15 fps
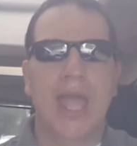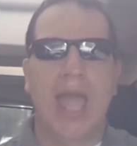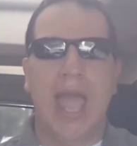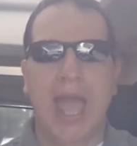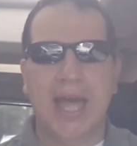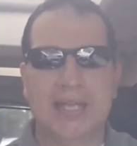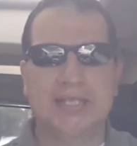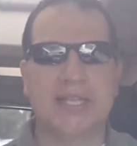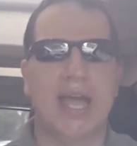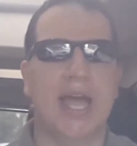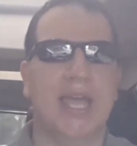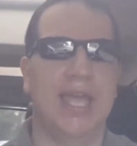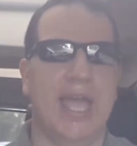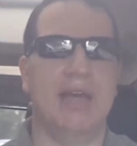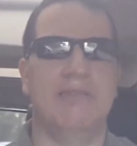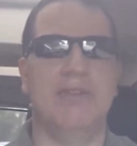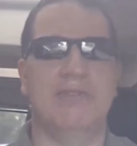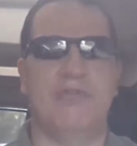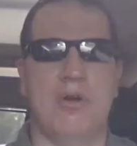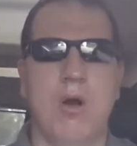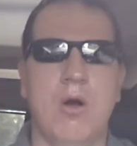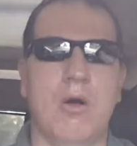as I have
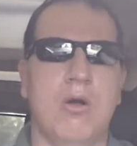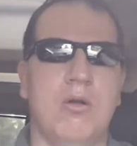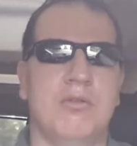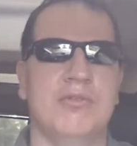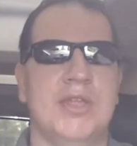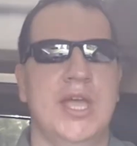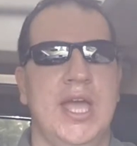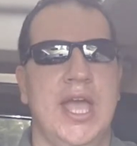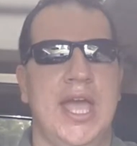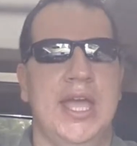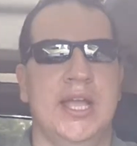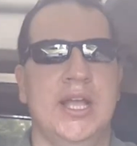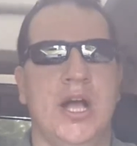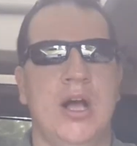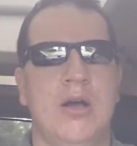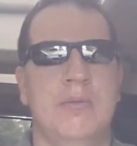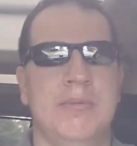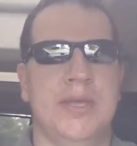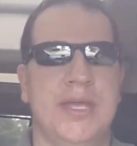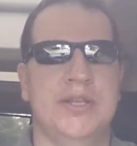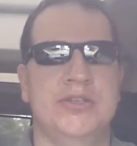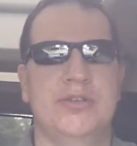evolved and come
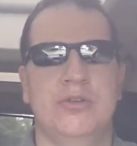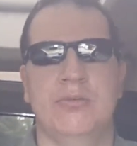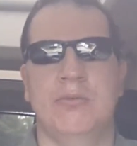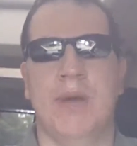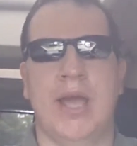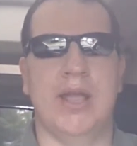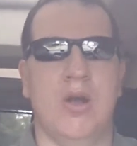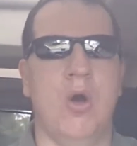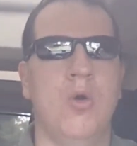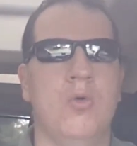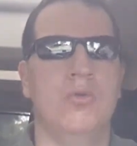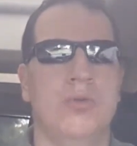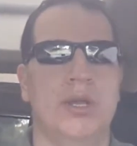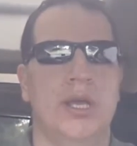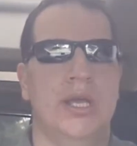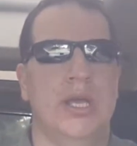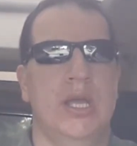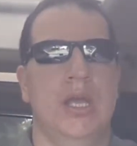into my own,